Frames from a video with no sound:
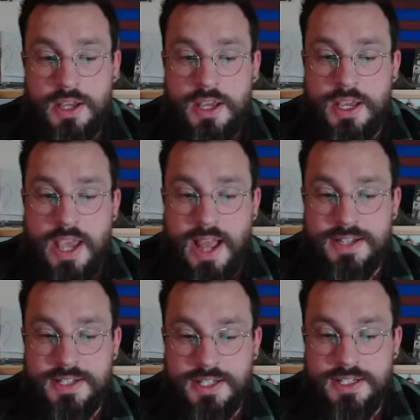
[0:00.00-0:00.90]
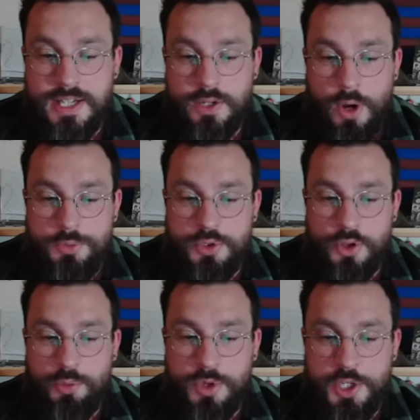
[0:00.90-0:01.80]
He had 16 reps on
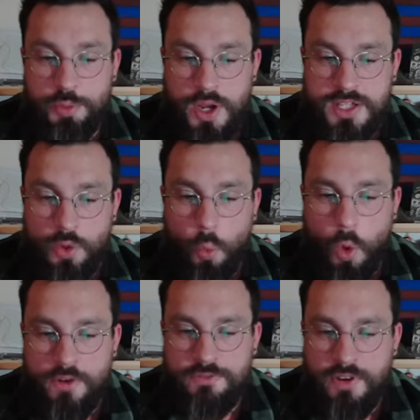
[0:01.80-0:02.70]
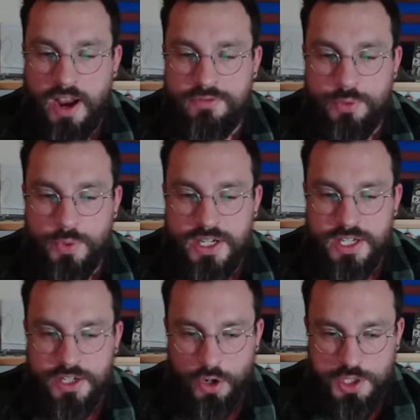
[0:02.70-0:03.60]
the bench press, a 1.53
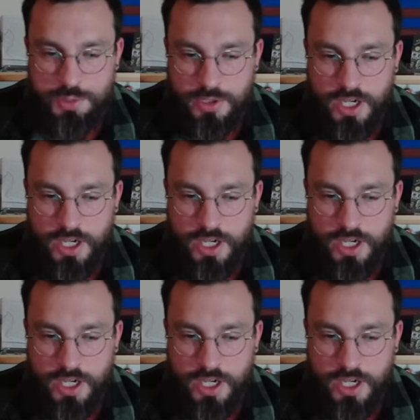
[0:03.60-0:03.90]
10-yard split.